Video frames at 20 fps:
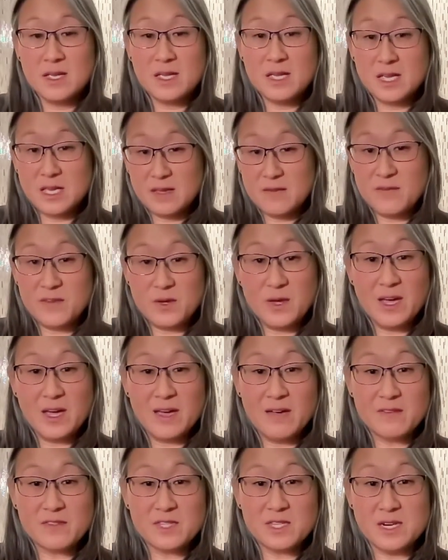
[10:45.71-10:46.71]
If you
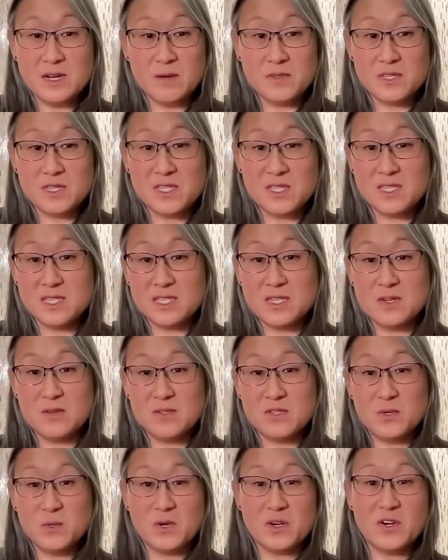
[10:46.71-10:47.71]
have stenosis due
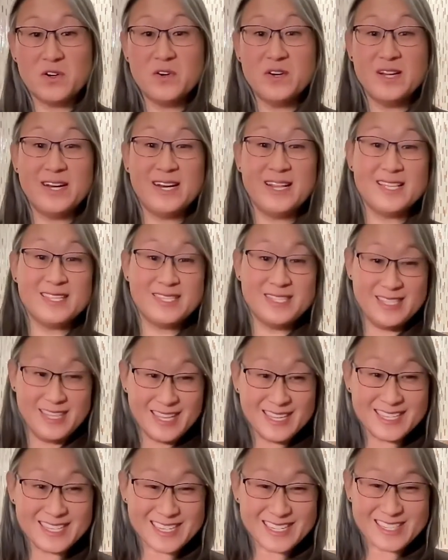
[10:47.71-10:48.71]
to a herniated
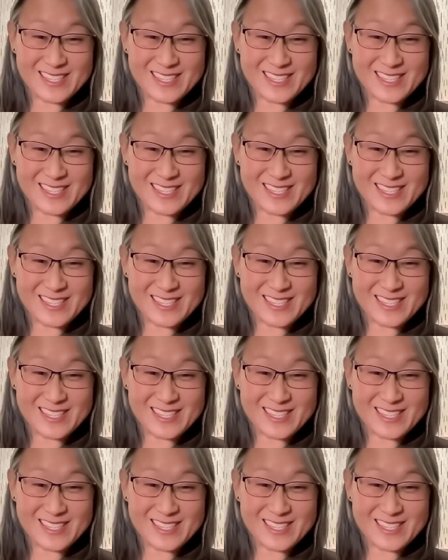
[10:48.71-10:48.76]
disc,